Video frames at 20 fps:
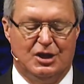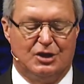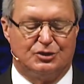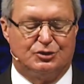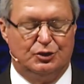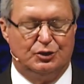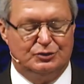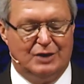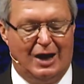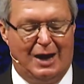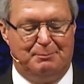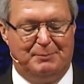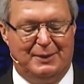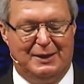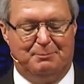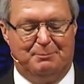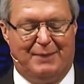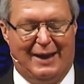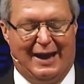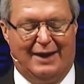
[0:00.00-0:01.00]
Do not be
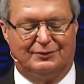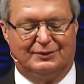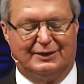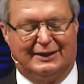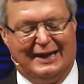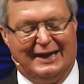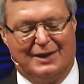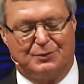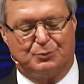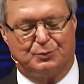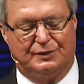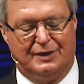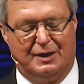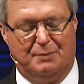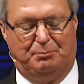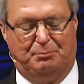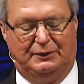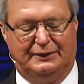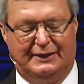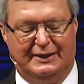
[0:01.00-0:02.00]
bound together with
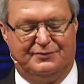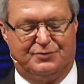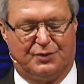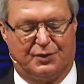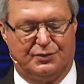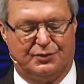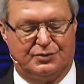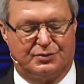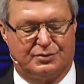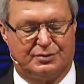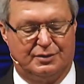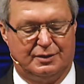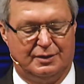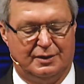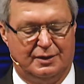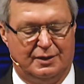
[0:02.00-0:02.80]
unbelievers,